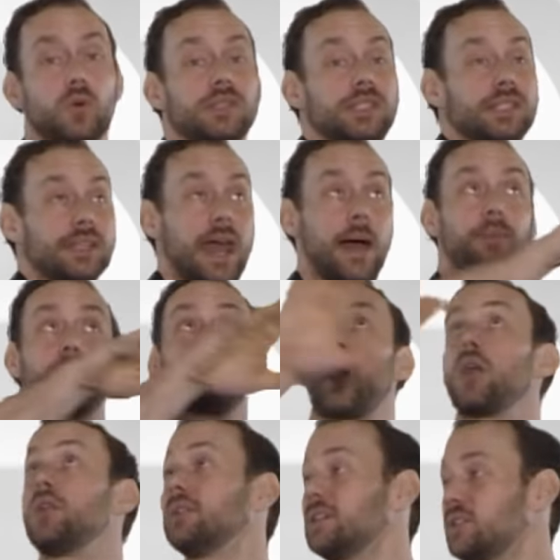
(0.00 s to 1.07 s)
snap the
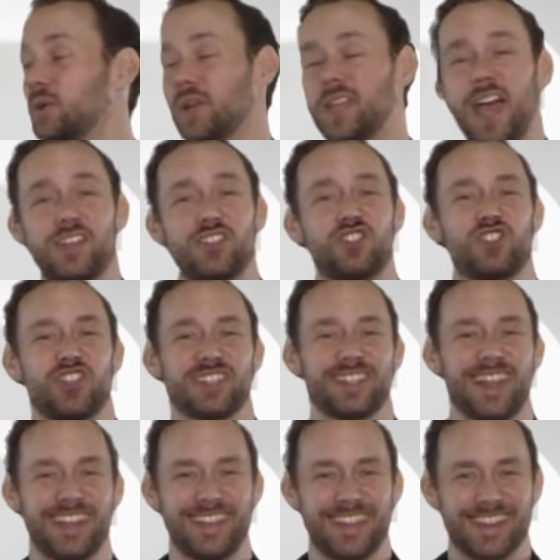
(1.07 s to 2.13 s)
bottle into a catch, just
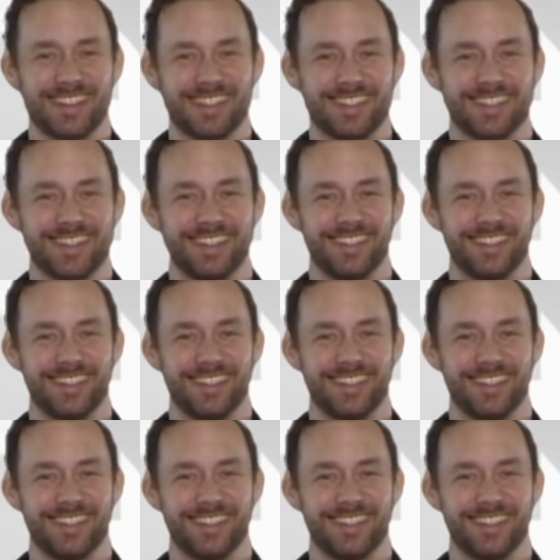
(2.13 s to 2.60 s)
like this.